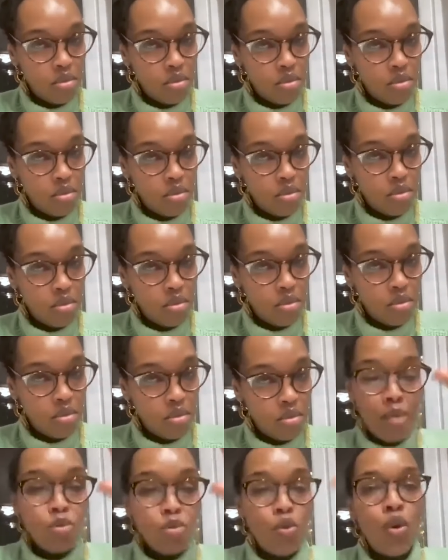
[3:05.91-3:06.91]

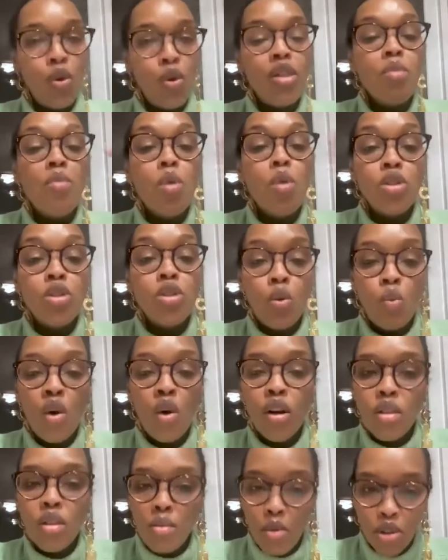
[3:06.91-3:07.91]
One of
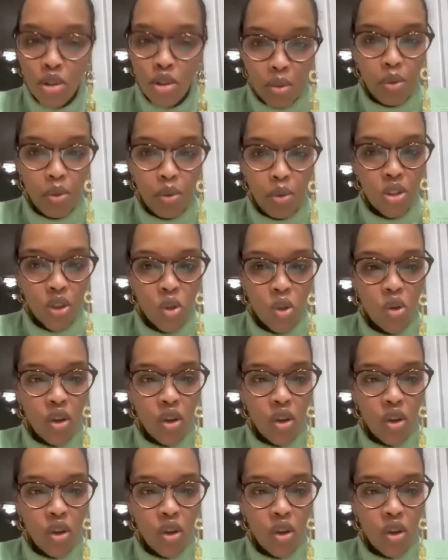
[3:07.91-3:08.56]
the most important